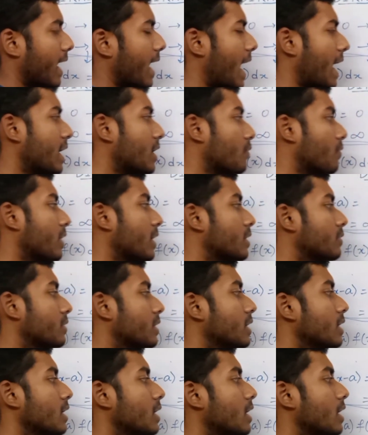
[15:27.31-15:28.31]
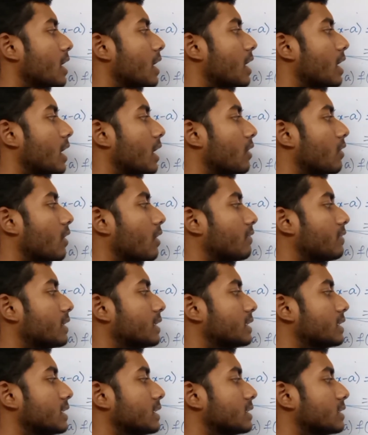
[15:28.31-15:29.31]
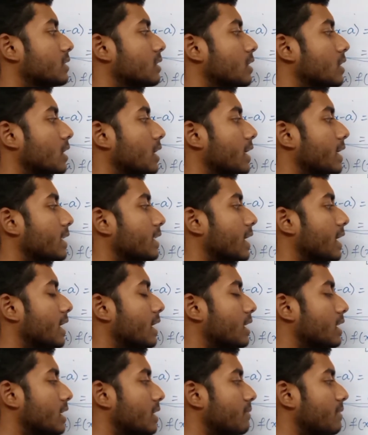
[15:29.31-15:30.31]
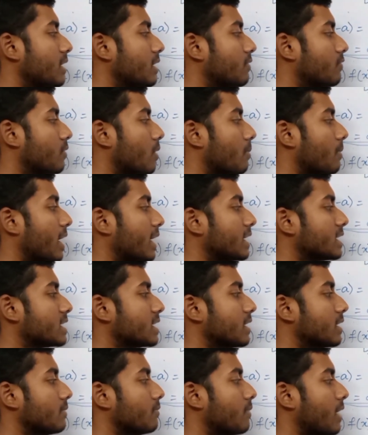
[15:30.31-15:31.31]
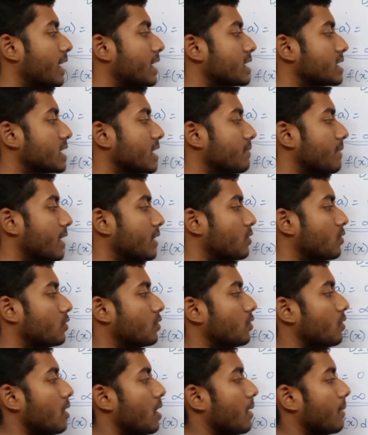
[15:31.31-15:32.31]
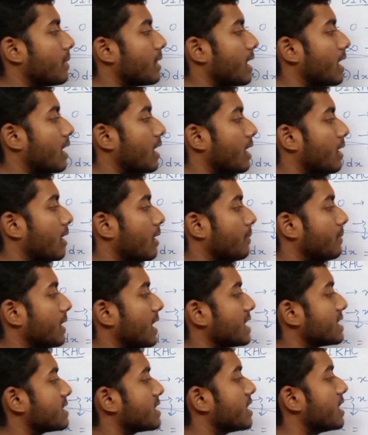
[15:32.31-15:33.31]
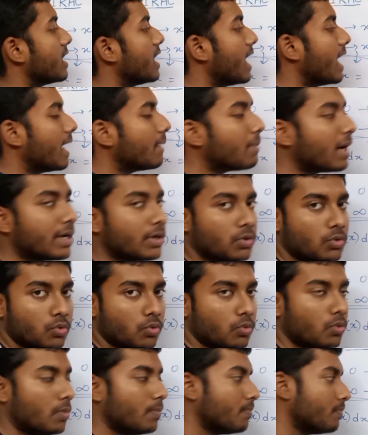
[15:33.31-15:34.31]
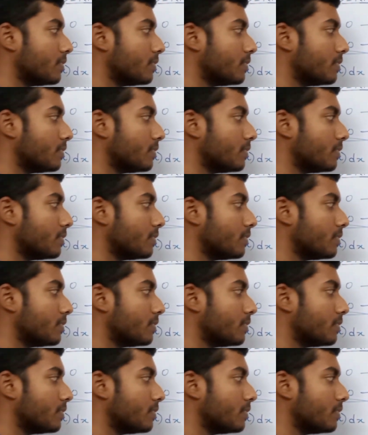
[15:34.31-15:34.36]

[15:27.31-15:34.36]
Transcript: And when we cover this in the limit from minus a by 2 to plus 3a by 2,